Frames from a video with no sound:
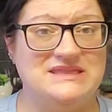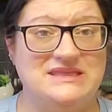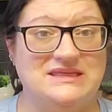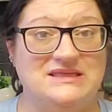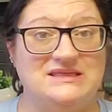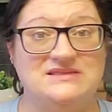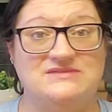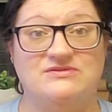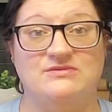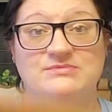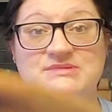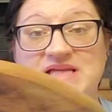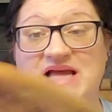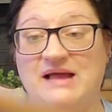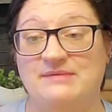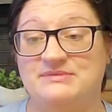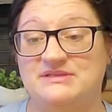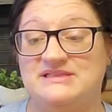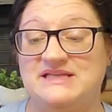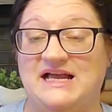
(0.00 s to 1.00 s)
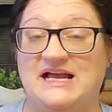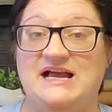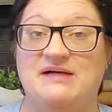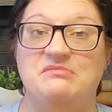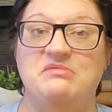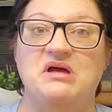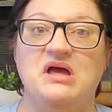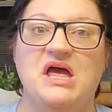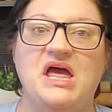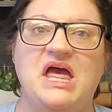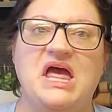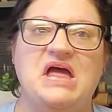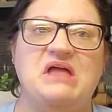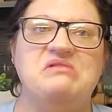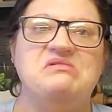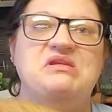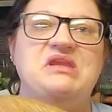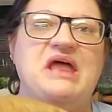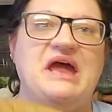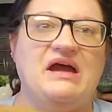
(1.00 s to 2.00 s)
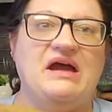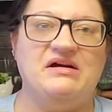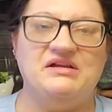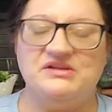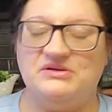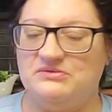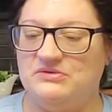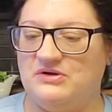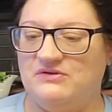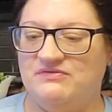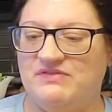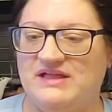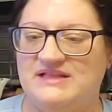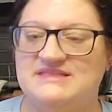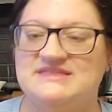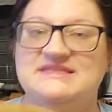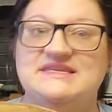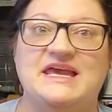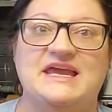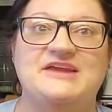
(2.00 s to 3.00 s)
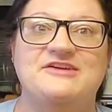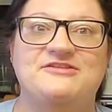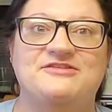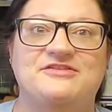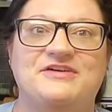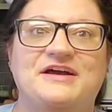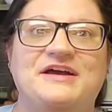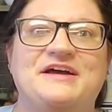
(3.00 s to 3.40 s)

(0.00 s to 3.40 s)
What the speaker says: this from time to time. Now I don't know if that's safe.